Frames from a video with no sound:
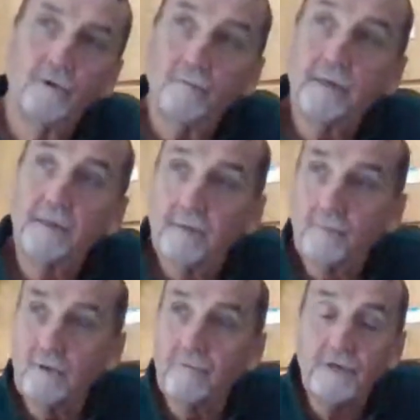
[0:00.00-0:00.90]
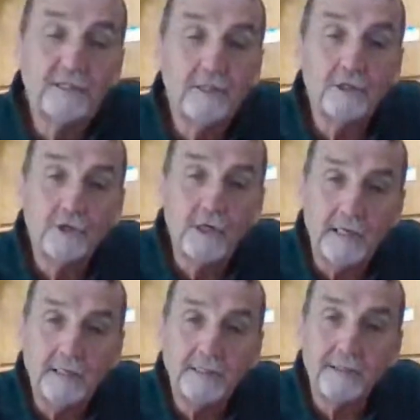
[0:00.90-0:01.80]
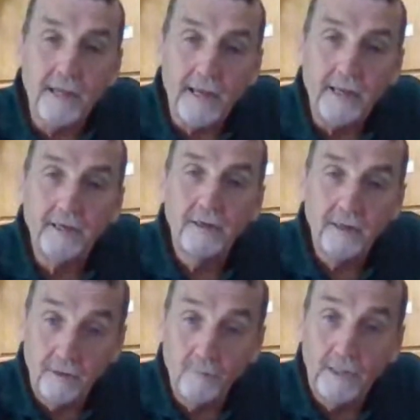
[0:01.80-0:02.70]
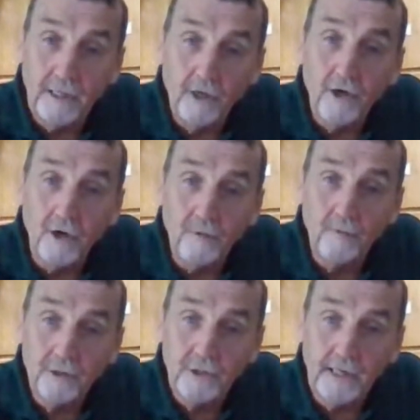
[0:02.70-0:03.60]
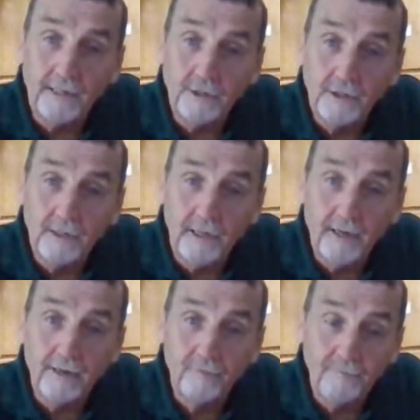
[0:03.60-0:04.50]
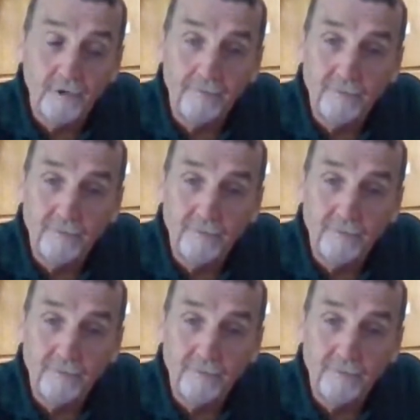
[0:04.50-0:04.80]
But we're fixing to change that and we are. We're changing that very